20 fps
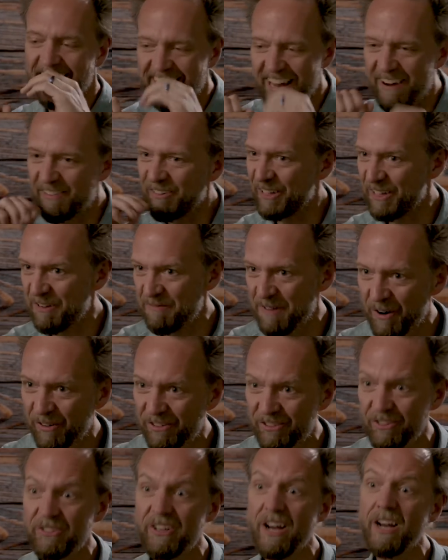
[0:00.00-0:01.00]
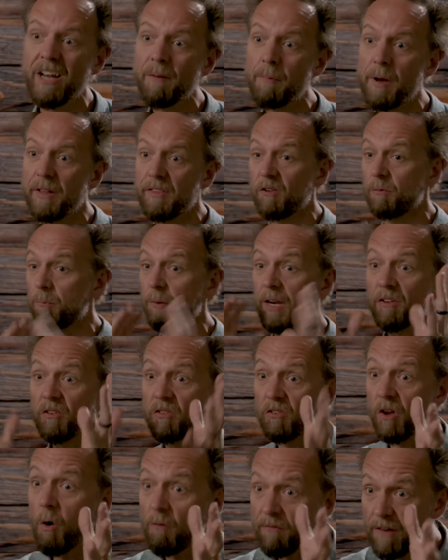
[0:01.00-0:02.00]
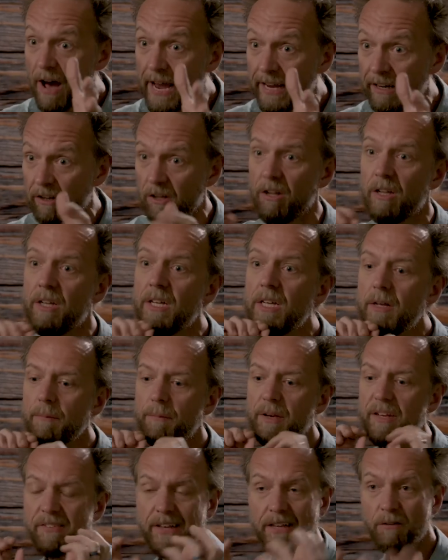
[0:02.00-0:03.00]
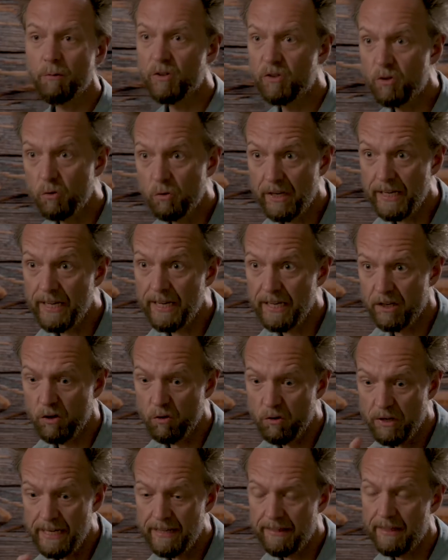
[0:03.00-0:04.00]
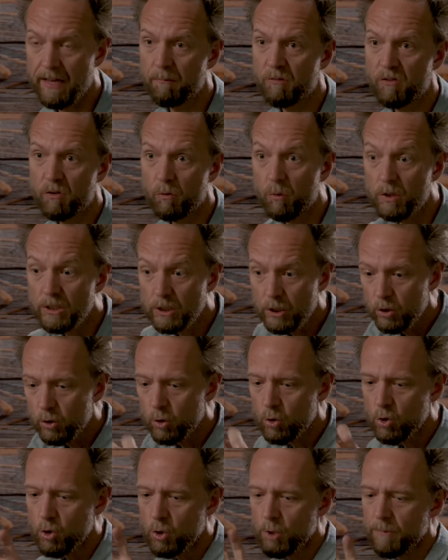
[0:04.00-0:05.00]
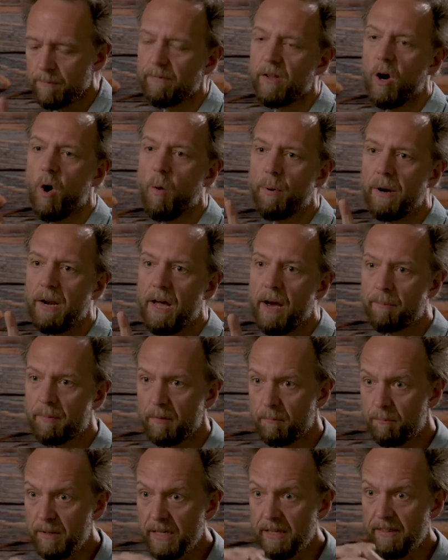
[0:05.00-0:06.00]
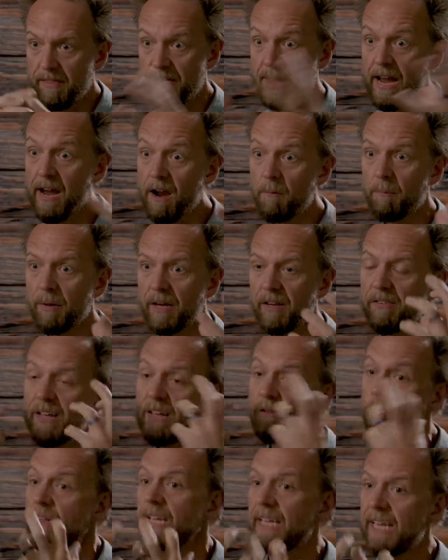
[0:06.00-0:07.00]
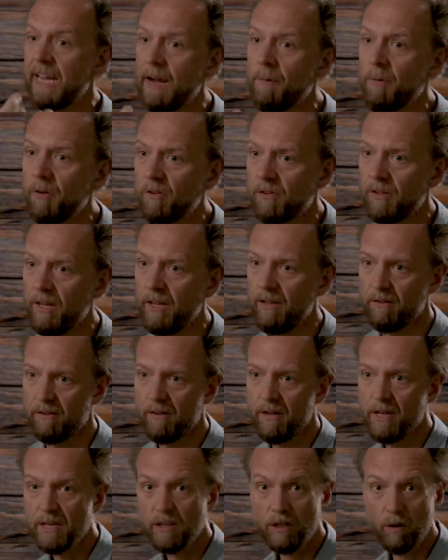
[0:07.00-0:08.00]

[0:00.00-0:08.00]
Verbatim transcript: get really emotional talking about this, but it's so vital because that's what you need. You need them to open up and be there because that's what the camera sees.